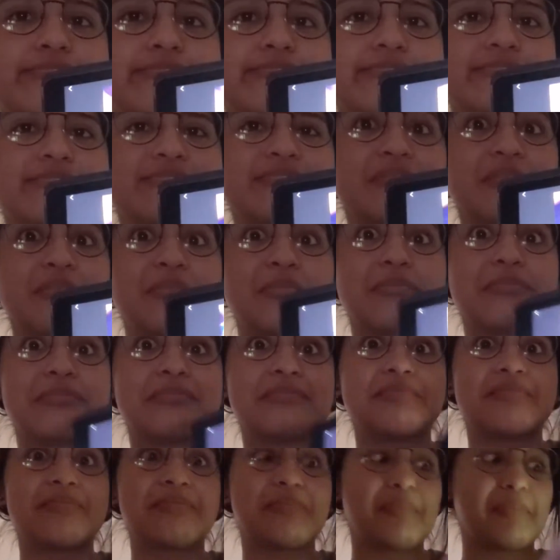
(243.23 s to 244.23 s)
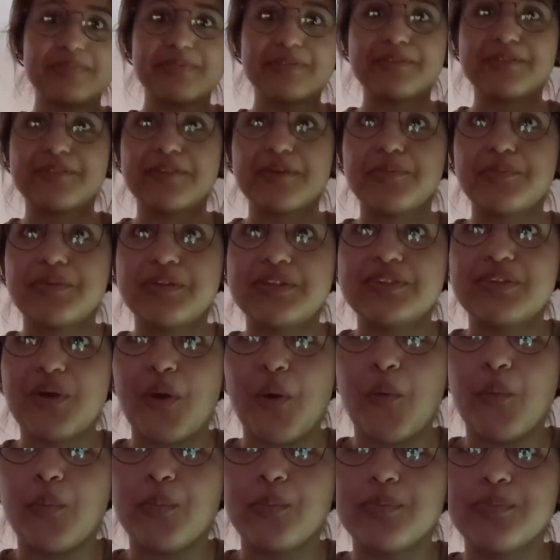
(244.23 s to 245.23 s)
Ah! someone's
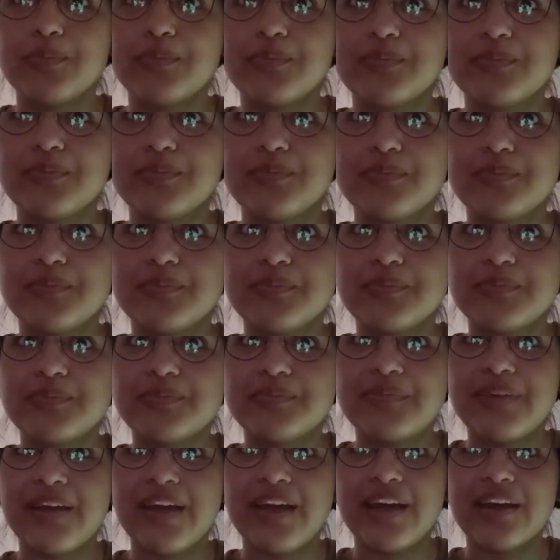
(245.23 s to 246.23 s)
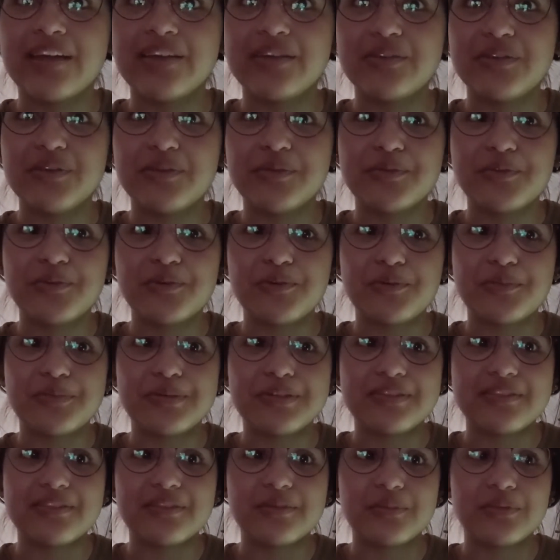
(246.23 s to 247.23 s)
home. I don't know who,
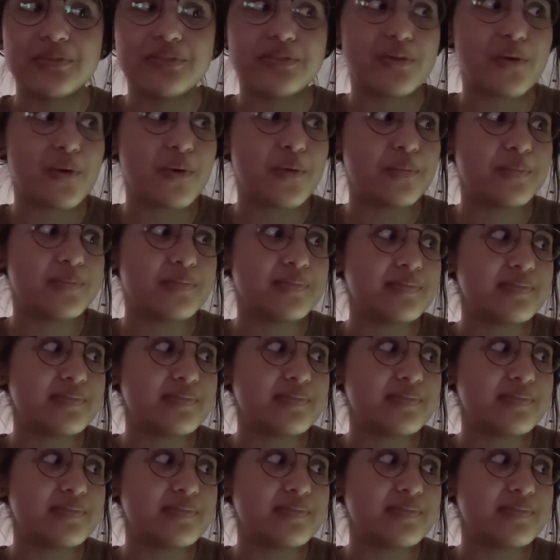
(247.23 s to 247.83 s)
but someone's home.